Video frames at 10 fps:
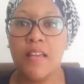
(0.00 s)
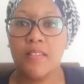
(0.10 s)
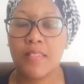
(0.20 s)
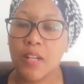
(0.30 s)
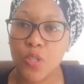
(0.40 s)

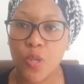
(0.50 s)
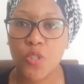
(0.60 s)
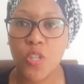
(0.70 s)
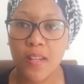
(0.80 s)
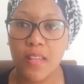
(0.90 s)

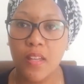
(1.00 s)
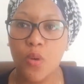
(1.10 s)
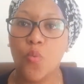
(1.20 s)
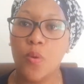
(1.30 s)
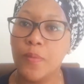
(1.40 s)
psychosocially,
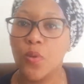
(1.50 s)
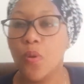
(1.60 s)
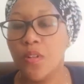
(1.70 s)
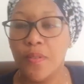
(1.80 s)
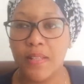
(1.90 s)
women
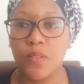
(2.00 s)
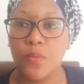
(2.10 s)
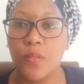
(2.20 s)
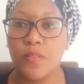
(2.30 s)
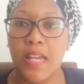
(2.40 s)
all around the
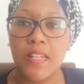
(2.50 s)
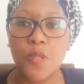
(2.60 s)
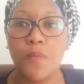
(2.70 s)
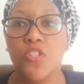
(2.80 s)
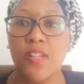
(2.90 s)
world, and
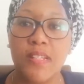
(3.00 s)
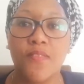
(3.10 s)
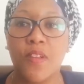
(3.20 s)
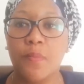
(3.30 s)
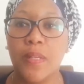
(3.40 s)
especially in
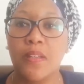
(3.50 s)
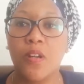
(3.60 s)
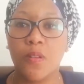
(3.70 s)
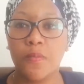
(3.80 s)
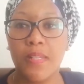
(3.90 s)
developing
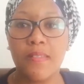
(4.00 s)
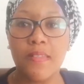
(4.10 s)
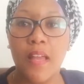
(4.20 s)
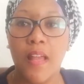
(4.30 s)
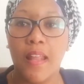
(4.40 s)

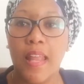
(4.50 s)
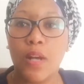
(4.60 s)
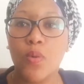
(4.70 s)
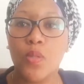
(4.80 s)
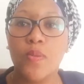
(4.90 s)
economies
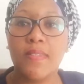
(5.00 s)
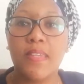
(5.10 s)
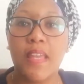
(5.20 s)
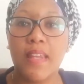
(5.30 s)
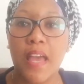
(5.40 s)
like what we
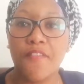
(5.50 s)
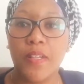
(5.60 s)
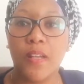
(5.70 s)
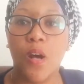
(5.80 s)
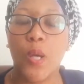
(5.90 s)
see in
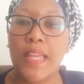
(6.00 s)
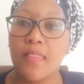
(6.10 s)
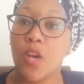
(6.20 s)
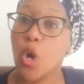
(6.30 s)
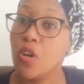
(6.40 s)
Africa, are
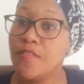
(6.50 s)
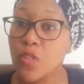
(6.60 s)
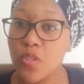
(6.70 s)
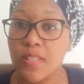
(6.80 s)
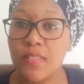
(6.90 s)
either
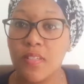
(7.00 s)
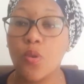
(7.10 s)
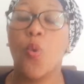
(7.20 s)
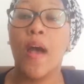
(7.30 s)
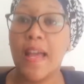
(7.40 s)
overtreated
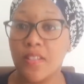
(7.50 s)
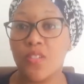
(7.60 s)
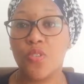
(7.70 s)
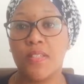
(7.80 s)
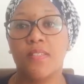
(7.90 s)
or
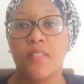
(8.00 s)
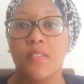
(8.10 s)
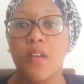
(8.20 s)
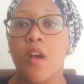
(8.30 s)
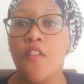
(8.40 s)

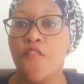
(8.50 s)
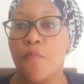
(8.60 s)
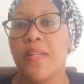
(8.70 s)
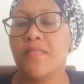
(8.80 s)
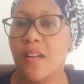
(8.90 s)
undertreated for
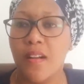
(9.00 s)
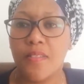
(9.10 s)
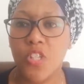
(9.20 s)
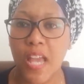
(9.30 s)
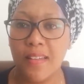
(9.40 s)
mental
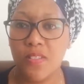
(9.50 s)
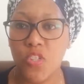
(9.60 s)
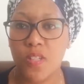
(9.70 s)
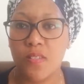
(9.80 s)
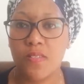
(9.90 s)
health
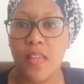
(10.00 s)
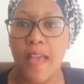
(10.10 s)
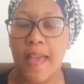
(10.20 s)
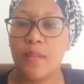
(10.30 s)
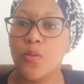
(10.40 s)
challenges.
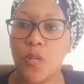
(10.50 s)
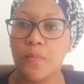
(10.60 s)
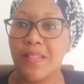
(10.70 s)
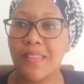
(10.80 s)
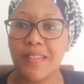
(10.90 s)
And I'm
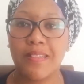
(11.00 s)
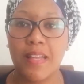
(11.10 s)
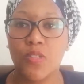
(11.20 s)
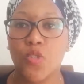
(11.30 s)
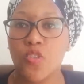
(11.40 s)
talking about things
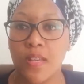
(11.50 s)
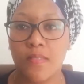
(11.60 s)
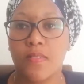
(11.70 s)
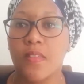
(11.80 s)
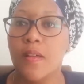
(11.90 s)
like
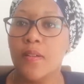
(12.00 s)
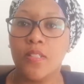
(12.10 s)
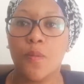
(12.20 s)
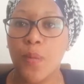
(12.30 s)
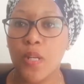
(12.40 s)
stress,
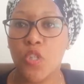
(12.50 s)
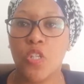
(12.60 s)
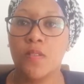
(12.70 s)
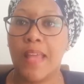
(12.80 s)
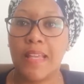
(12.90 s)

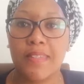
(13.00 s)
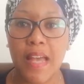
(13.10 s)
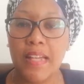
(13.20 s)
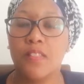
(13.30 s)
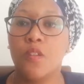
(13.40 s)
depression,
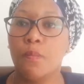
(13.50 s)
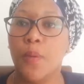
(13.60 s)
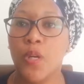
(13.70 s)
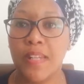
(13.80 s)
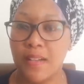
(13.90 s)
anxiety,
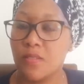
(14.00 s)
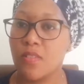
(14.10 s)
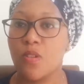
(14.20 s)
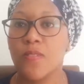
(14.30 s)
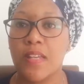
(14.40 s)

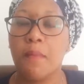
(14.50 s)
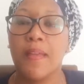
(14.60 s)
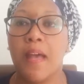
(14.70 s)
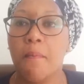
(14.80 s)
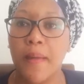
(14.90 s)
burnouts. Those are
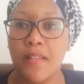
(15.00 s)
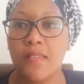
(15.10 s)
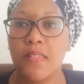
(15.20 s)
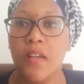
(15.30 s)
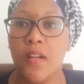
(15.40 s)
coming up
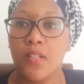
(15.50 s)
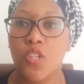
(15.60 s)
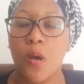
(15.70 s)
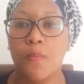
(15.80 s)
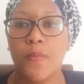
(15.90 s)
as
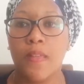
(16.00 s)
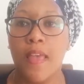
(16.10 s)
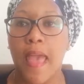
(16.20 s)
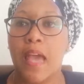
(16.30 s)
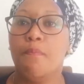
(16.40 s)
tops,
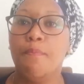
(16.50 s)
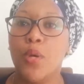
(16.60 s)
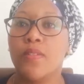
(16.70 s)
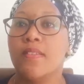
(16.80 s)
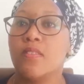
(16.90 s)
and
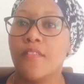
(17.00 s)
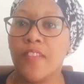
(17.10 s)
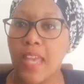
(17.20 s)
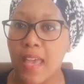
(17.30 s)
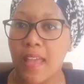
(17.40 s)
burdens of
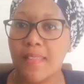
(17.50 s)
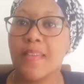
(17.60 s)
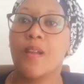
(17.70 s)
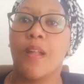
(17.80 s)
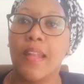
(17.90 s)
care
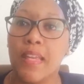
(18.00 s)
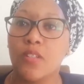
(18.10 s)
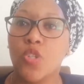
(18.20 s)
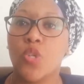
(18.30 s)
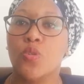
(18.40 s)
that are
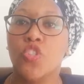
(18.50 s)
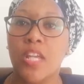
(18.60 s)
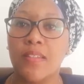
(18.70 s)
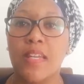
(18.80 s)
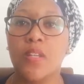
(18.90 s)
linked to
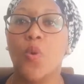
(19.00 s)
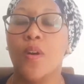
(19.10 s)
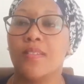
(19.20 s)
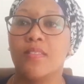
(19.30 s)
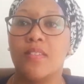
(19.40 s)
gender
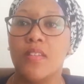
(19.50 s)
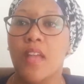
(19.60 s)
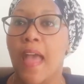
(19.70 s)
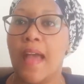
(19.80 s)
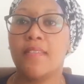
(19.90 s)
inequality
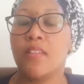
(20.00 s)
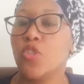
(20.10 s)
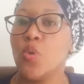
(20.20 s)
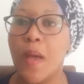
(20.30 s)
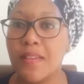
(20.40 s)
and the
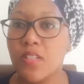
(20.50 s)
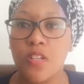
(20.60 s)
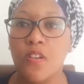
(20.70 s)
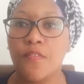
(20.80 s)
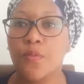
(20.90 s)

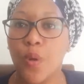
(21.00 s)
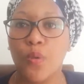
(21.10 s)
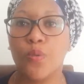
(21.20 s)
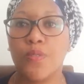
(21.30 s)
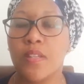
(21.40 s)
duality of
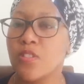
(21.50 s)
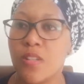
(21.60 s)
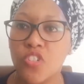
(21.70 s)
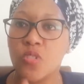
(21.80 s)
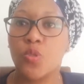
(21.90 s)
roles. And it's
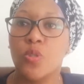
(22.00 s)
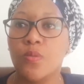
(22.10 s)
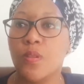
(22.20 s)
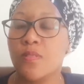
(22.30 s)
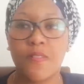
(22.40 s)
not just dual
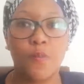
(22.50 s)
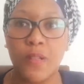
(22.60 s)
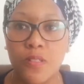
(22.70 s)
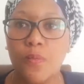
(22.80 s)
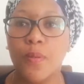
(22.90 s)
roles, it's
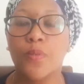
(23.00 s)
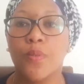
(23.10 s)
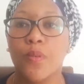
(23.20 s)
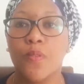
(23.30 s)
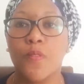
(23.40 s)
multiple
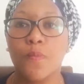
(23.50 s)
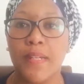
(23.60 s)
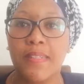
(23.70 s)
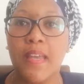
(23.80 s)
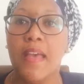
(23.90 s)
roles.
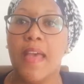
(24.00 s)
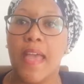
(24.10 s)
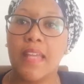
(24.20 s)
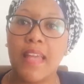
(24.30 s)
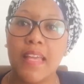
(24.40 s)
But
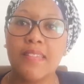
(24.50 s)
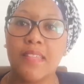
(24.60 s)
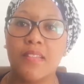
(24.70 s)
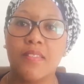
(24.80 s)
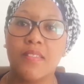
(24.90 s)
in
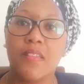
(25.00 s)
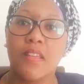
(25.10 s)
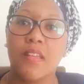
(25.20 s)
essence,